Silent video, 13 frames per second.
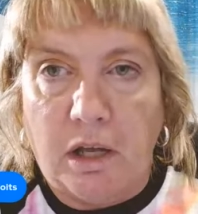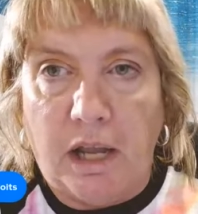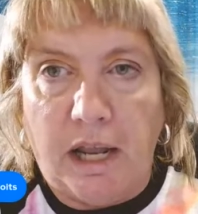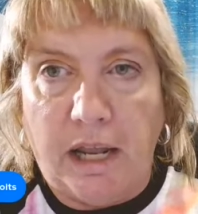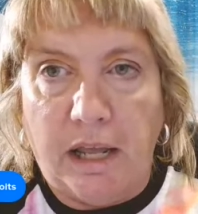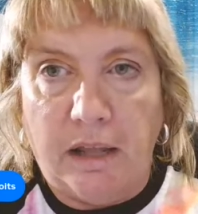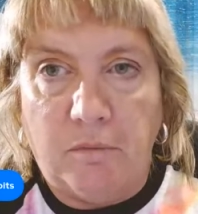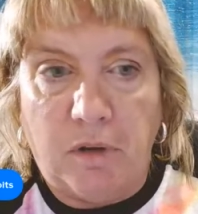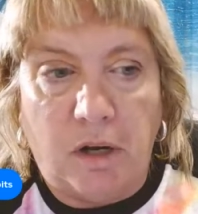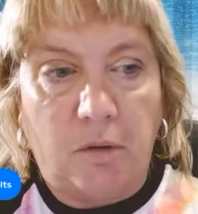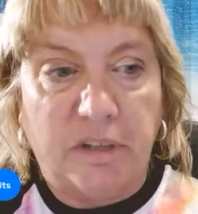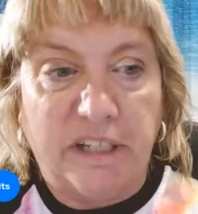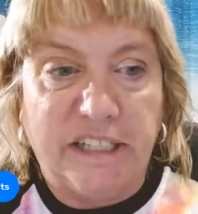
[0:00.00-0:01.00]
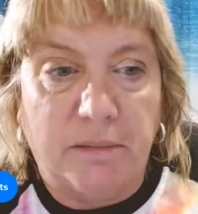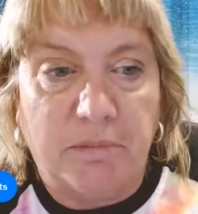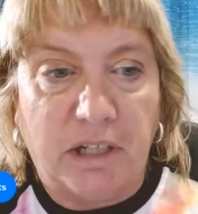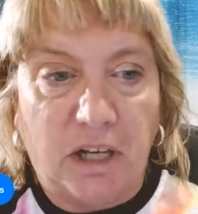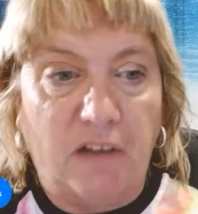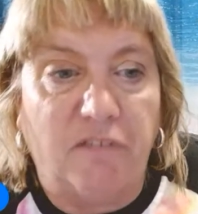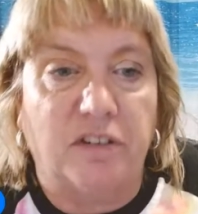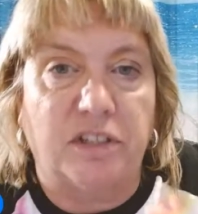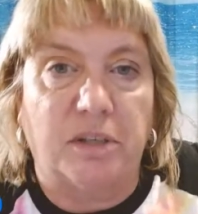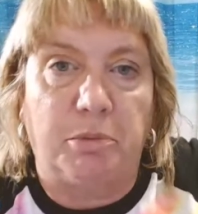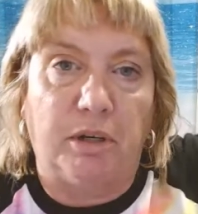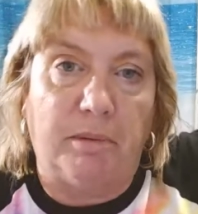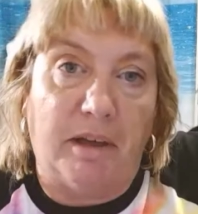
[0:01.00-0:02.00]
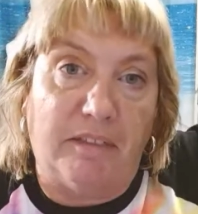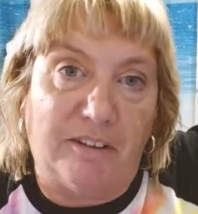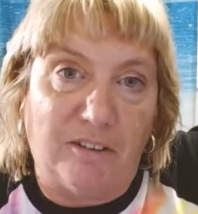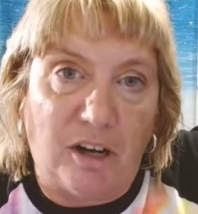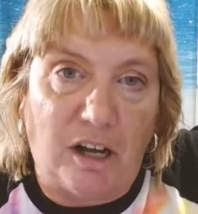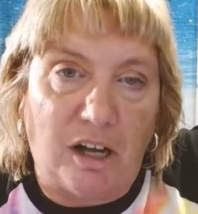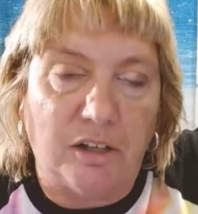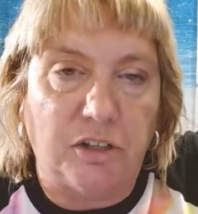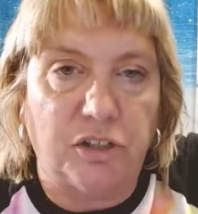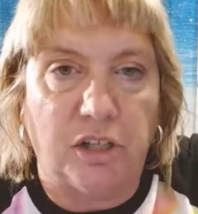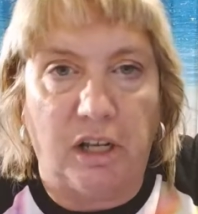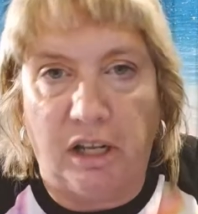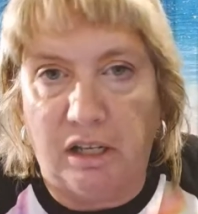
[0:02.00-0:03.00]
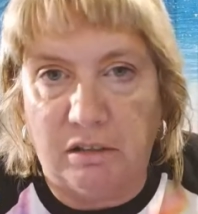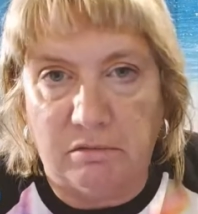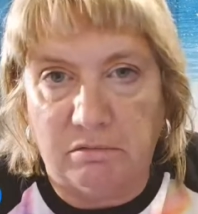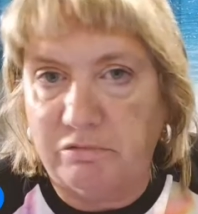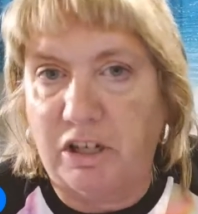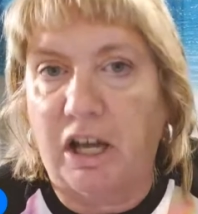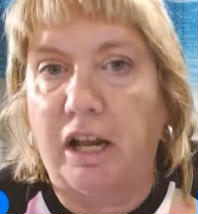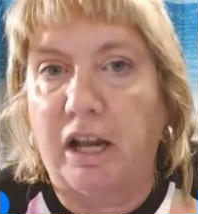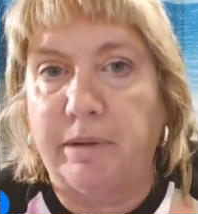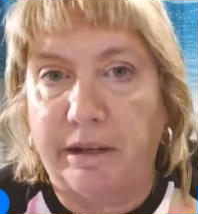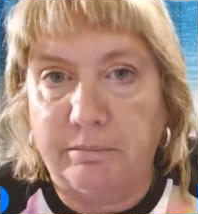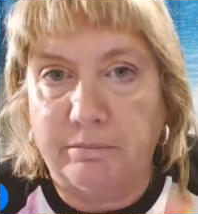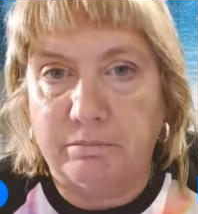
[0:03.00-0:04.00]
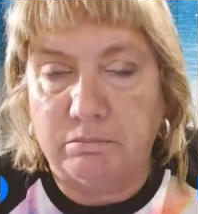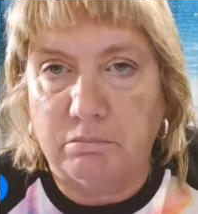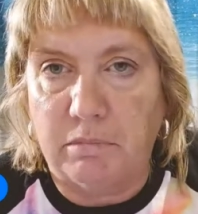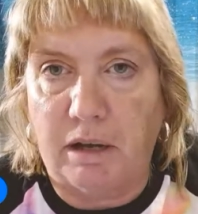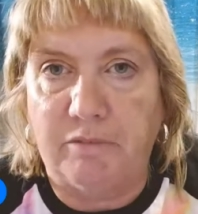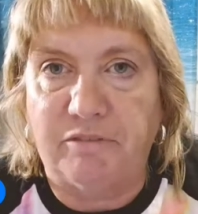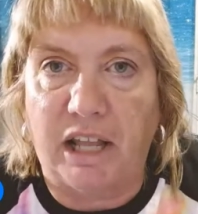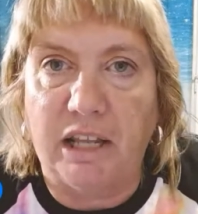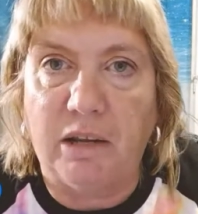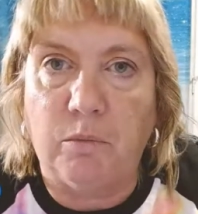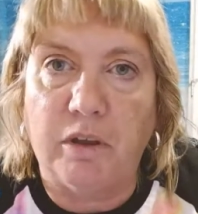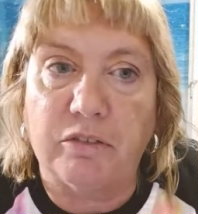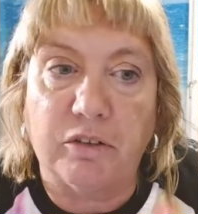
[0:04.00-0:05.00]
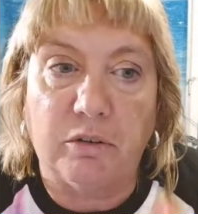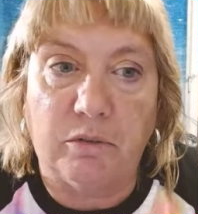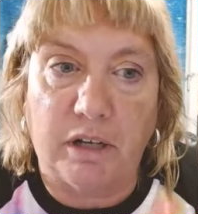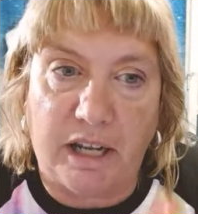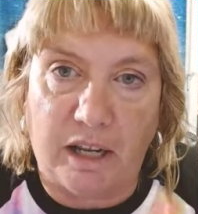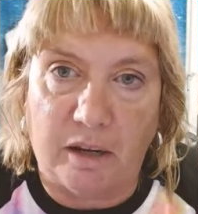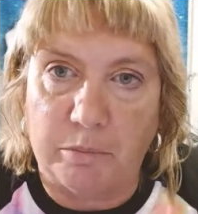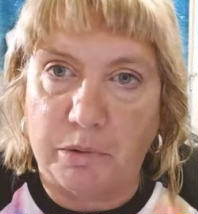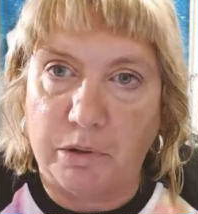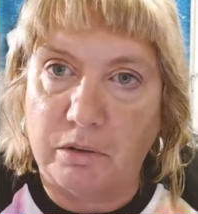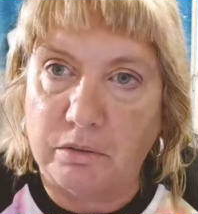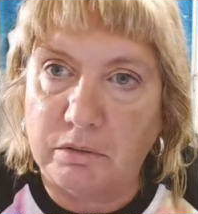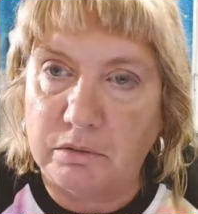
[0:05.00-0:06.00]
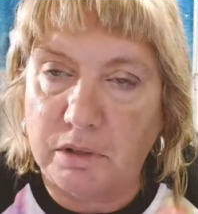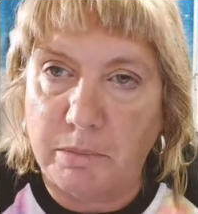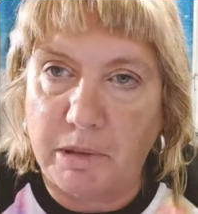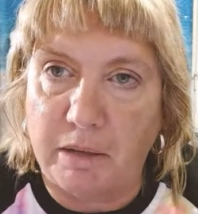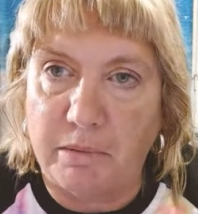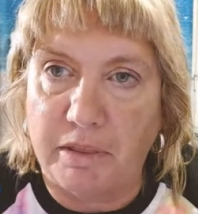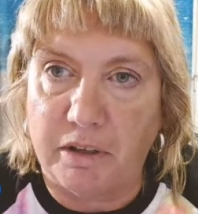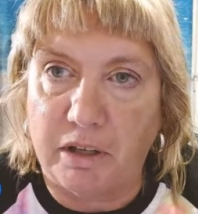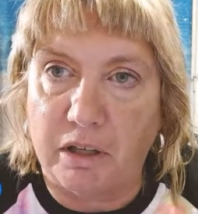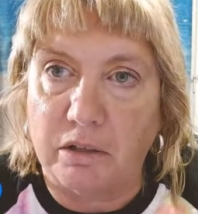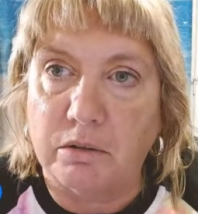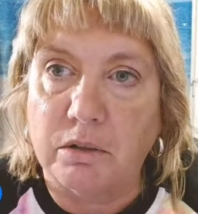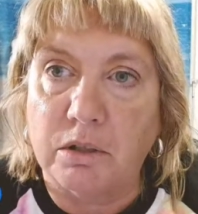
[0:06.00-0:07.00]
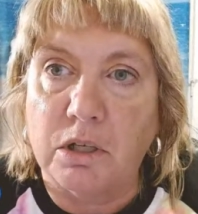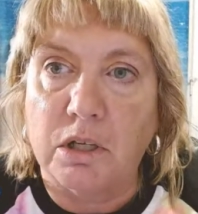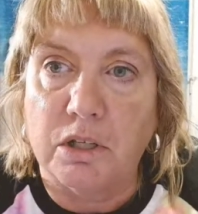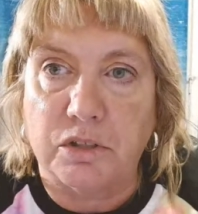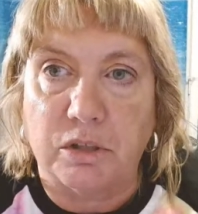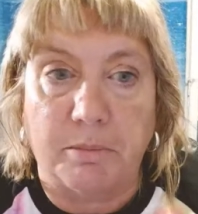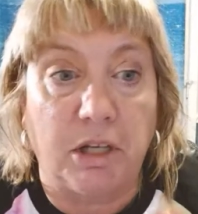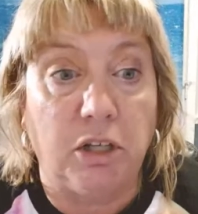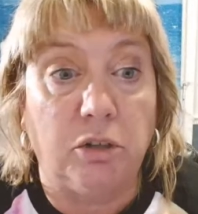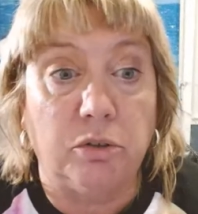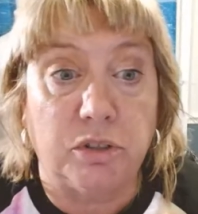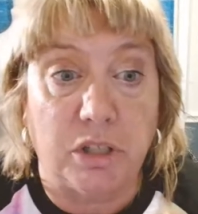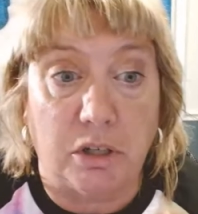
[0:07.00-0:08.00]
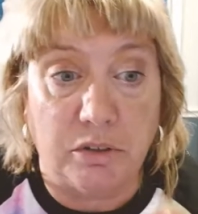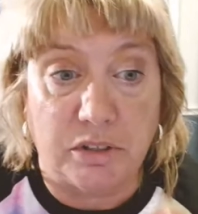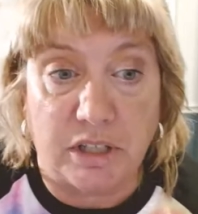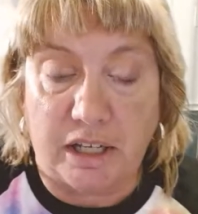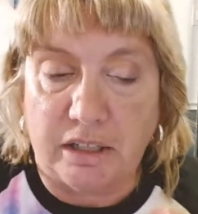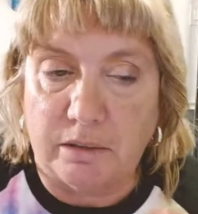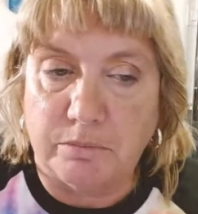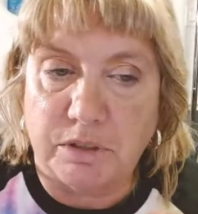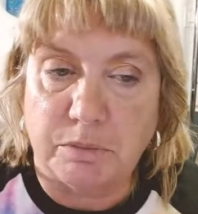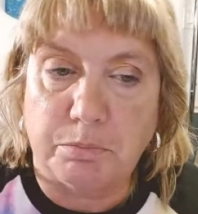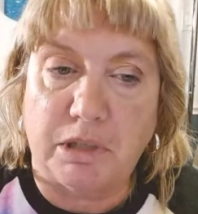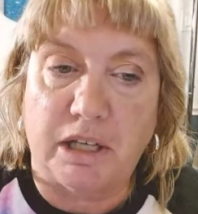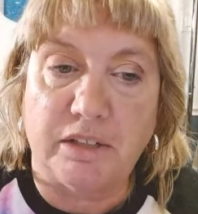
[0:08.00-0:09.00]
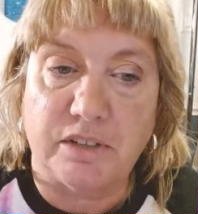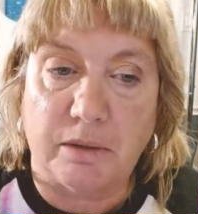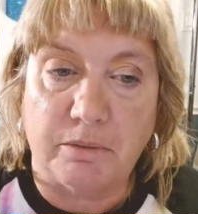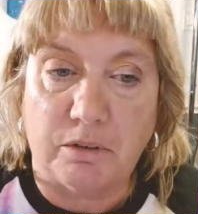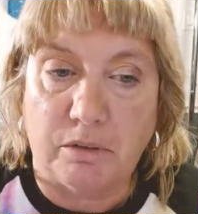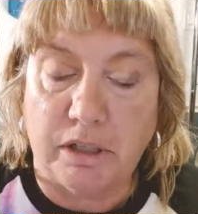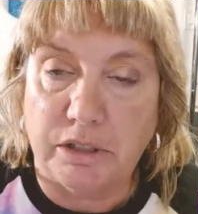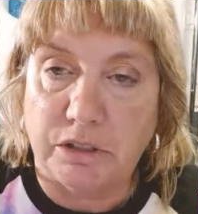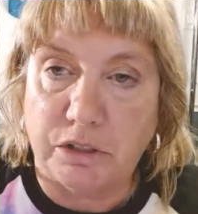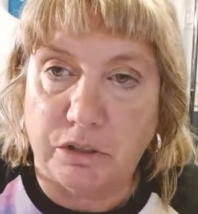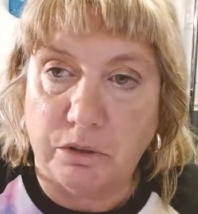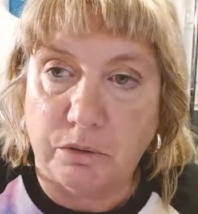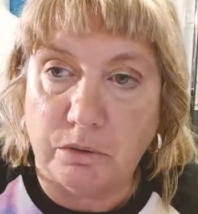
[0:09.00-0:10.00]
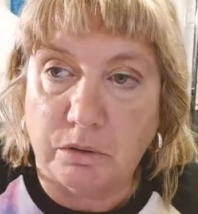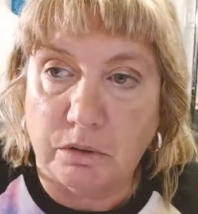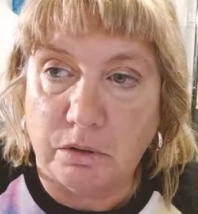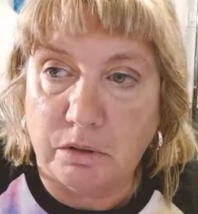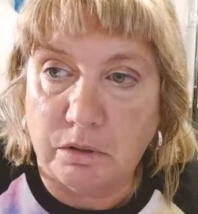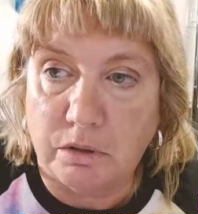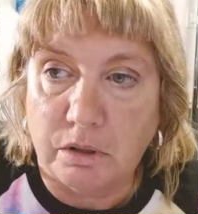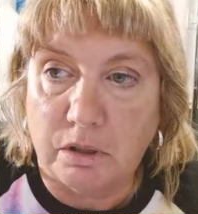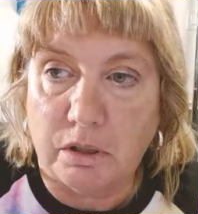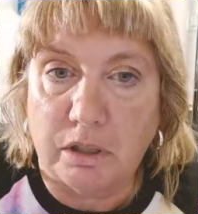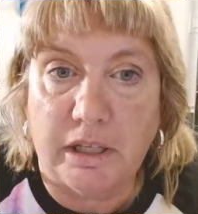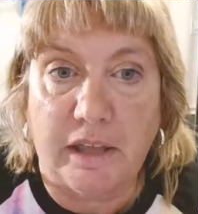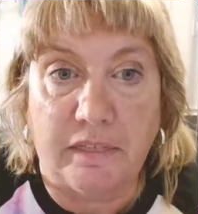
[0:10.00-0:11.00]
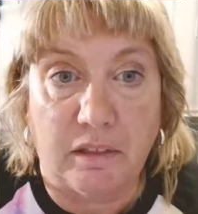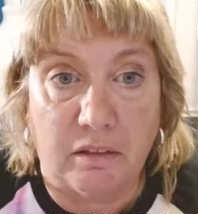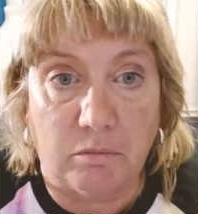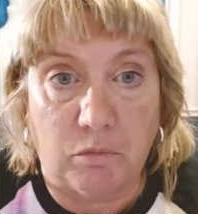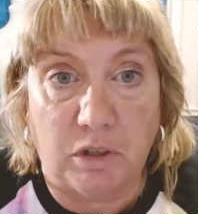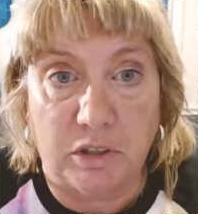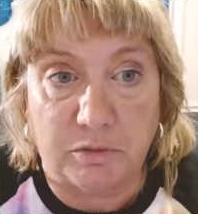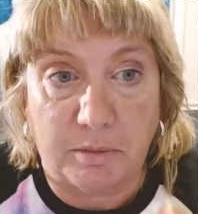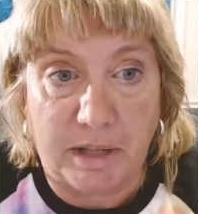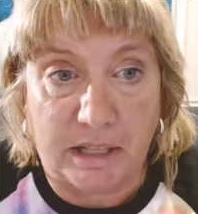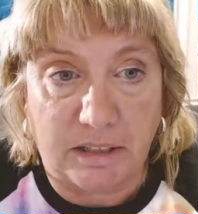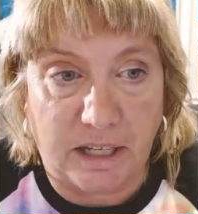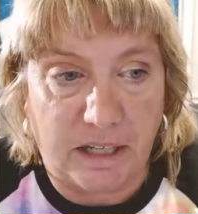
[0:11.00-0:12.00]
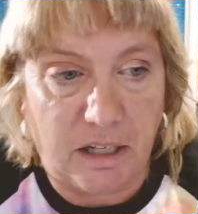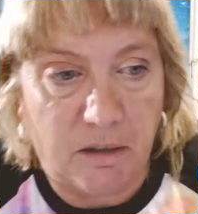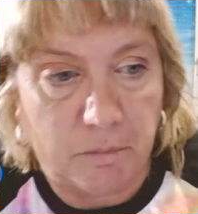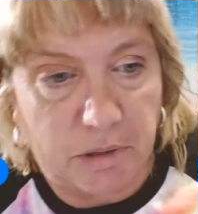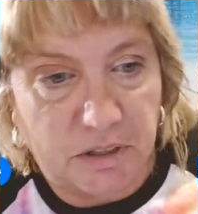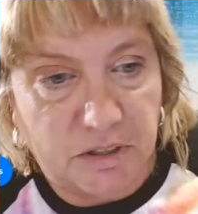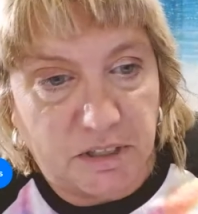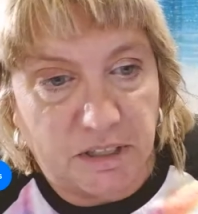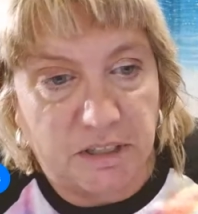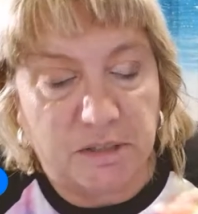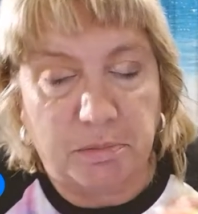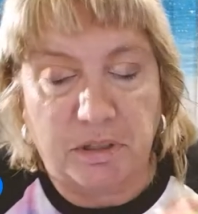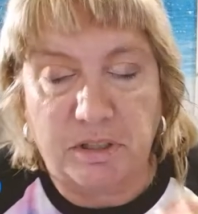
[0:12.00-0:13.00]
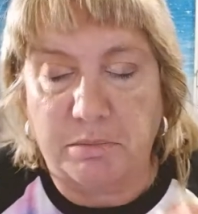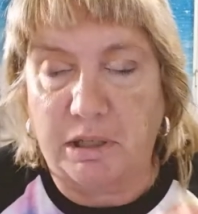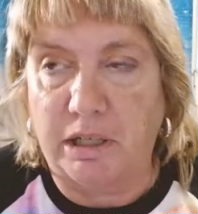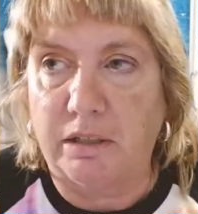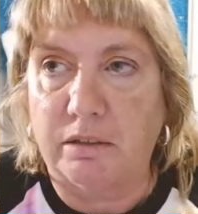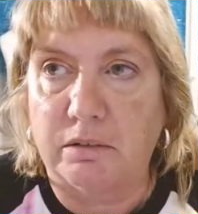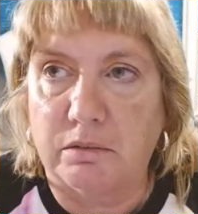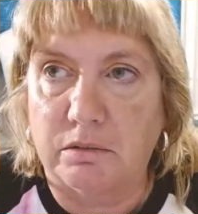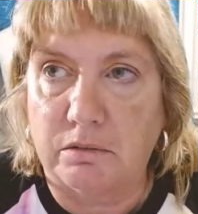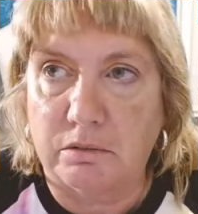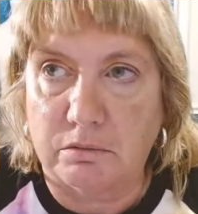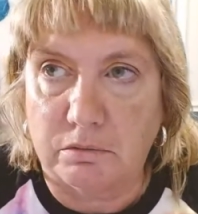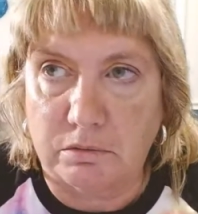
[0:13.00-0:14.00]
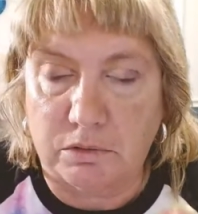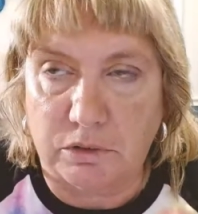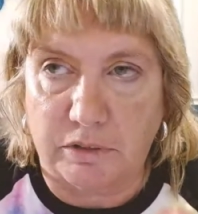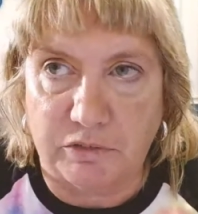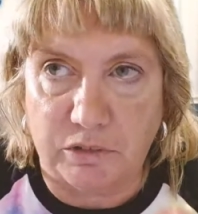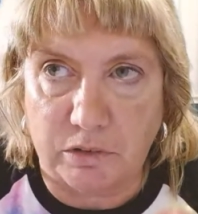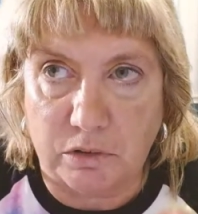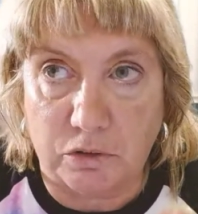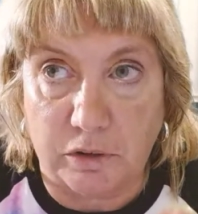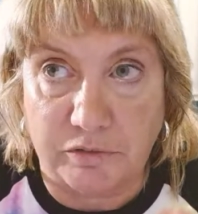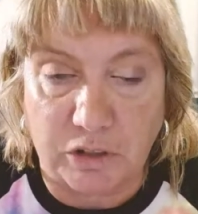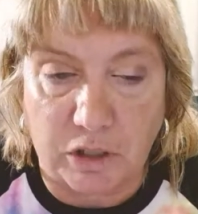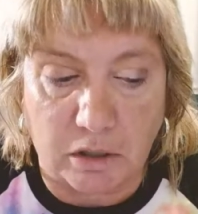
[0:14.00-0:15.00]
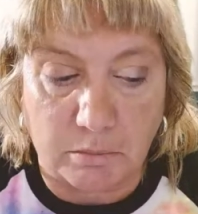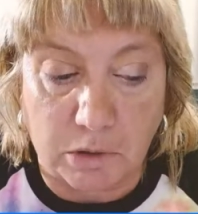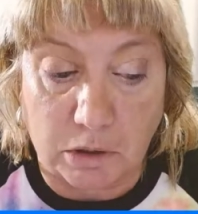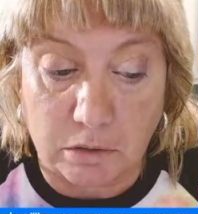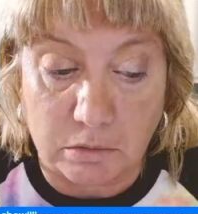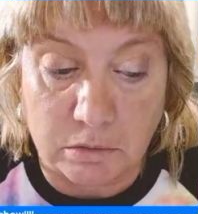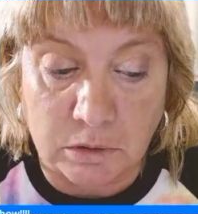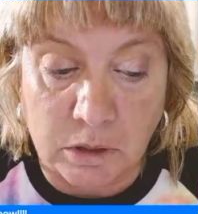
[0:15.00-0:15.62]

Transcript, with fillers: And when I redid my office, I put them out in the garage and forgot about them. I finally went through one hamper about a month ago. So I'm going to use those items. Plus I'm going to get the ones from that lady, plus this, plus my thrift thrift haul tomorrow.